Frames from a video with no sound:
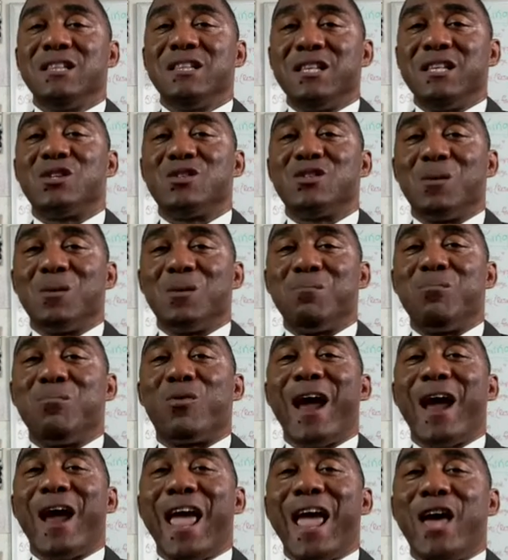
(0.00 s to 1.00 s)
This is a
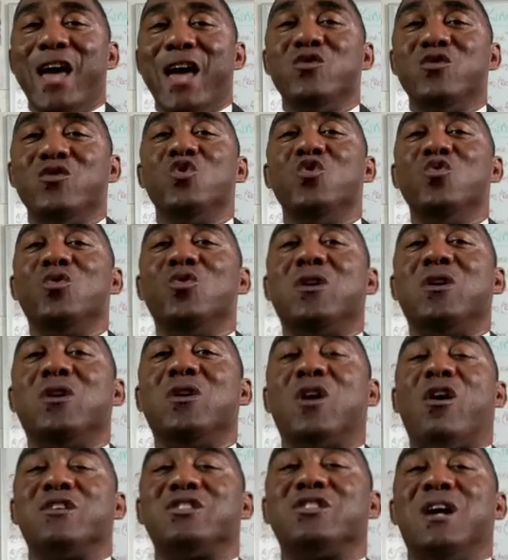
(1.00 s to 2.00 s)
brand new
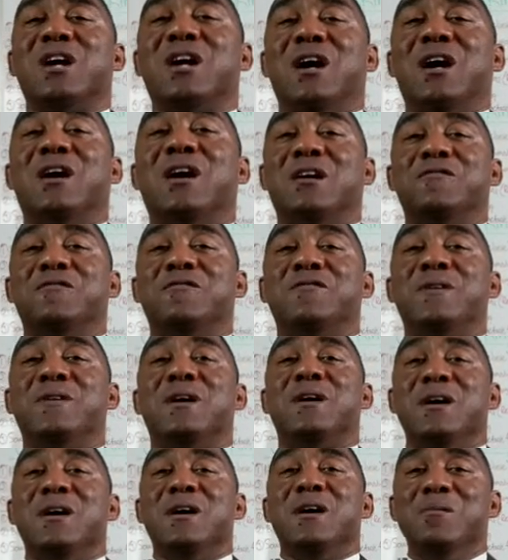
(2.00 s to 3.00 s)
launch of
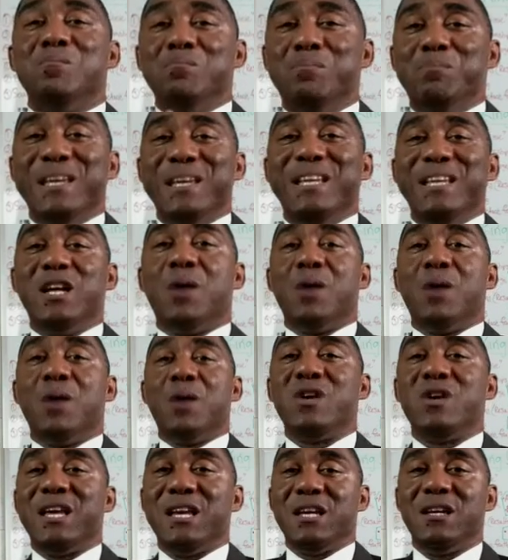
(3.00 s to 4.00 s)

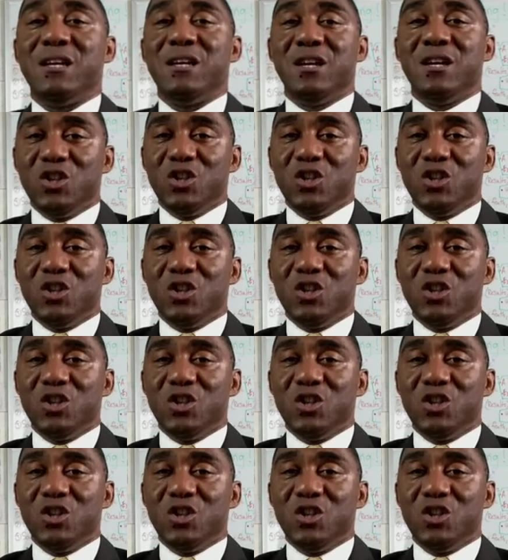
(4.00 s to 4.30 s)
BWE.